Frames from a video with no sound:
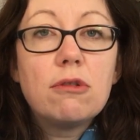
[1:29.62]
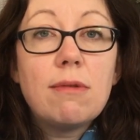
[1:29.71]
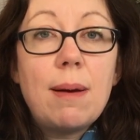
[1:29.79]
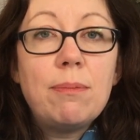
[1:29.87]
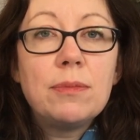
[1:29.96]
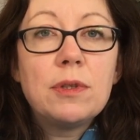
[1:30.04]

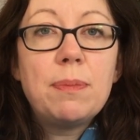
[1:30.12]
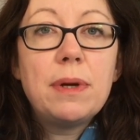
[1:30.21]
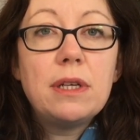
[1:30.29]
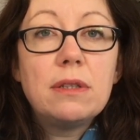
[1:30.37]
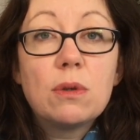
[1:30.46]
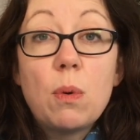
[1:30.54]
grams
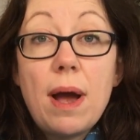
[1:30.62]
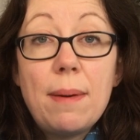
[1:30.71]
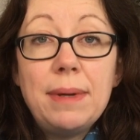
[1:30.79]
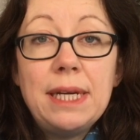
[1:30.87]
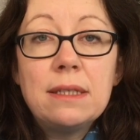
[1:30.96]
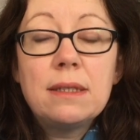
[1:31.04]
per square
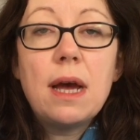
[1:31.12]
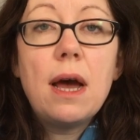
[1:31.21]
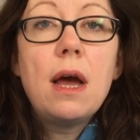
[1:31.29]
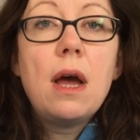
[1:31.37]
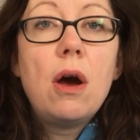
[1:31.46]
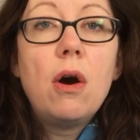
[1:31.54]

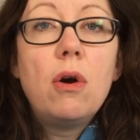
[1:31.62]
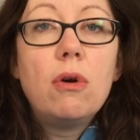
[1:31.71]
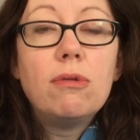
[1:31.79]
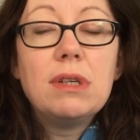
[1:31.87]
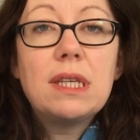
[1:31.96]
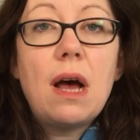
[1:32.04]
metre
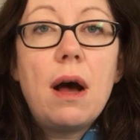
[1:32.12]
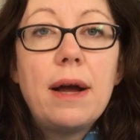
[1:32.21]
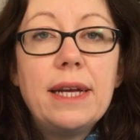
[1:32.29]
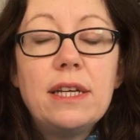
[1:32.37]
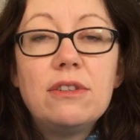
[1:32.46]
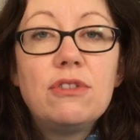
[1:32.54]
or as
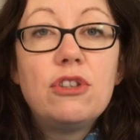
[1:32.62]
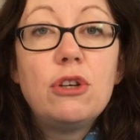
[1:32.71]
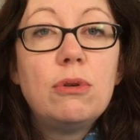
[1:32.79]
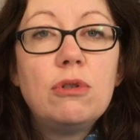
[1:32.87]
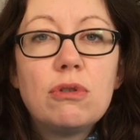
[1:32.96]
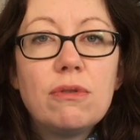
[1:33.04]
high as
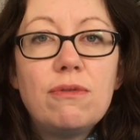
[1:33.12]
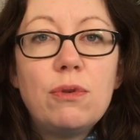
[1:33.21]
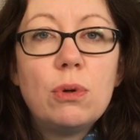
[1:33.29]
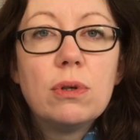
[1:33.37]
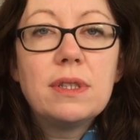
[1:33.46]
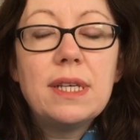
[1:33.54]

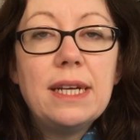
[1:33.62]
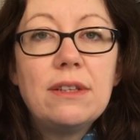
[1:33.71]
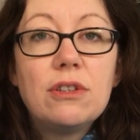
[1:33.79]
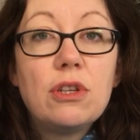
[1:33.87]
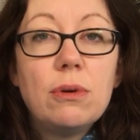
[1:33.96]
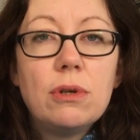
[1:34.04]
240
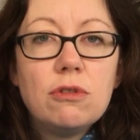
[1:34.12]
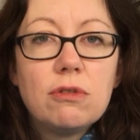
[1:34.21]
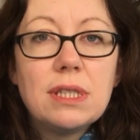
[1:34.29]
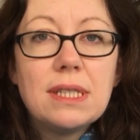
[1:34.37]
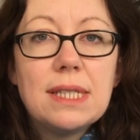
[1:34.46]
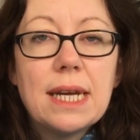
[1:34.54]
to
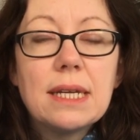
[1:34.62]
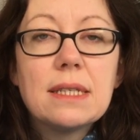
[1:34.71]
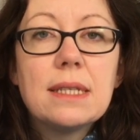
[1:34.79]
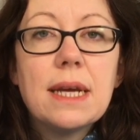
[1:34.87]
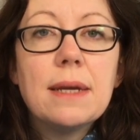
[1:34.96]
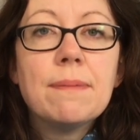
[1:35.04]

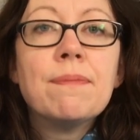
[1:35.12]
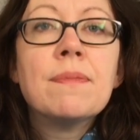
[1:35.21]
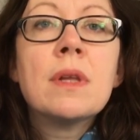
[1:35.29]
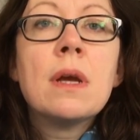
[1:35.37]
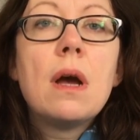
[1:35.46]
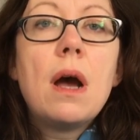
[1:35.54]
260.
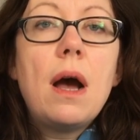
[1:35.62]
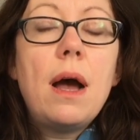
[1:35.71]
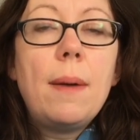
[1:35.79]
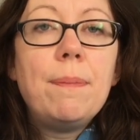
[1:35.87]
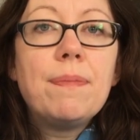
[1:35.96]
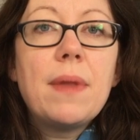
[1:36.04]

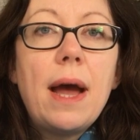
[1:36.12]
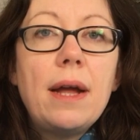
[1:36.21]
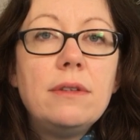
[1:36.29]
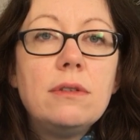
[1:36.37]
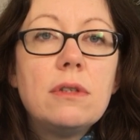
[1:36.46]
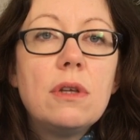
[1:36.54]

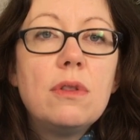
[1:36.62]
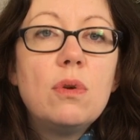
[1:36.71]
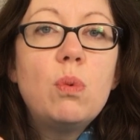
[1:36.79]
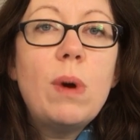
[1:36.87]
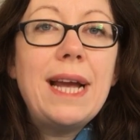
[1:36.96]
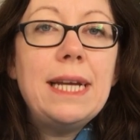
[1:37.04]
And the
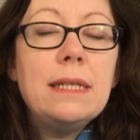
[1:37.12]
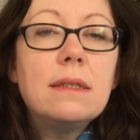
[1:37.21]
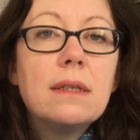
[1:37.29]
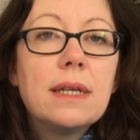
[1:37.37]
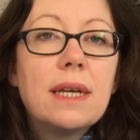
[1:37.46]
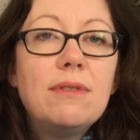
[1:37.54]

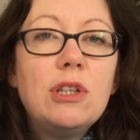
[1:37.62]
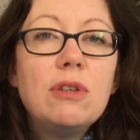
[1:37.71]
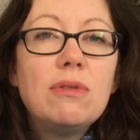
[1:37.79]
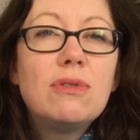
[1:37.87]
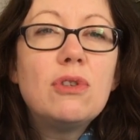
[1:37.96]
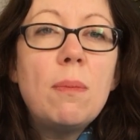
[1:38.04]
weight gives you
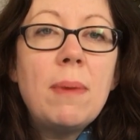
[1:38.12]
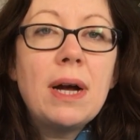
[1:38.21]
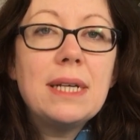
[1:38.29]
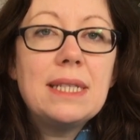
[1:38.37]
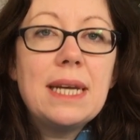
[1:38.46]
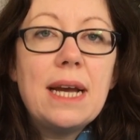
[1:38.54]
some
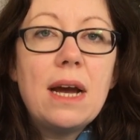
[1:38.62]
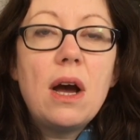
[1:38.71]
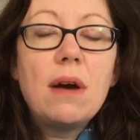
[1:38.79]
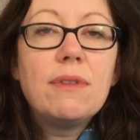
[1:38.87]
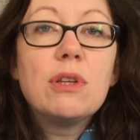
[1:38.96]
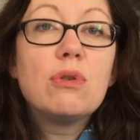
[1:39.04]
idea
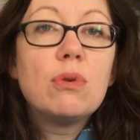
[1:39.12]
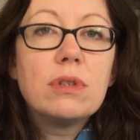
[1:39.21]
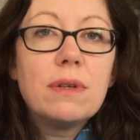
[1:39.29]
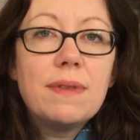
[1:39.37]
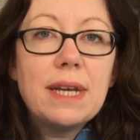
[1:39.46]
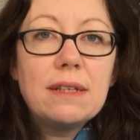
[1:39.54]
of the sorts
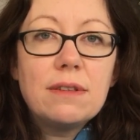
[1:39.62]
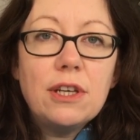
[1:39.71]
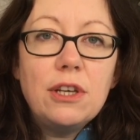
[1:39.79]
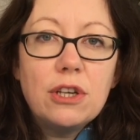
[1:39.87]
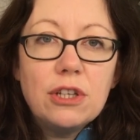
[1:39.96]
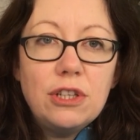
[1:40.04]
of things that
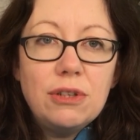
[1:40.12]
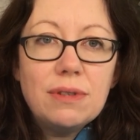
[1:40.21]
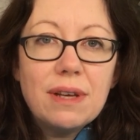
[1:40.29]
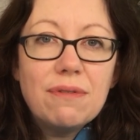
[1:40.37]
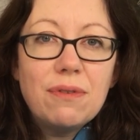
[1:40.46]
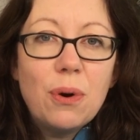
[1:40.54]
you can use
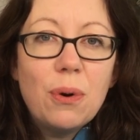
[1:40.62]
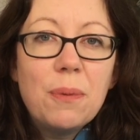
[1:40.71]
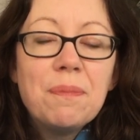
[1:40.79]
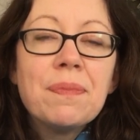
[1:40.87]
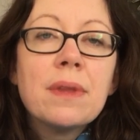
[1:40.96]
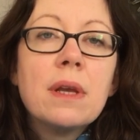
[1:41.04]
it for.